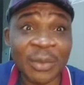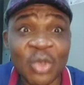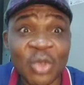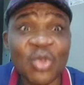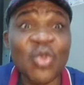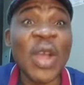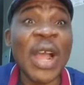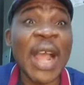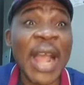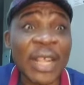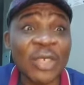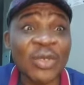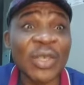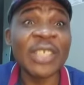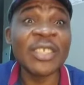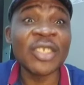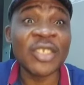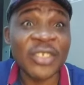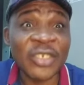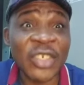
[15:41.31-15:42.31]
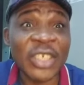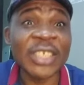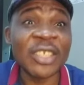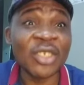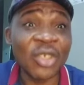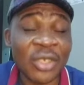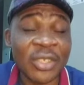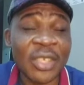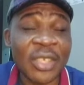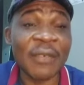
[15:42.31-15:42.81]
You are actually distracting
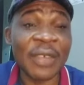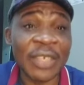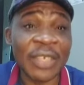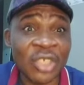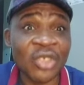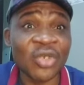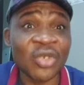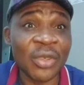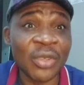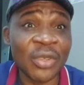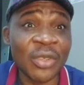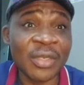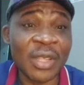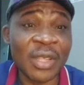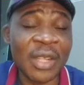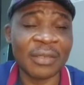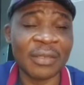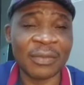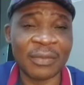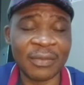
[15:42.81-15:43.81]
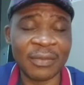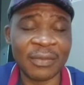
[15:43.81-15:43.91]
yourself and destroying yourself.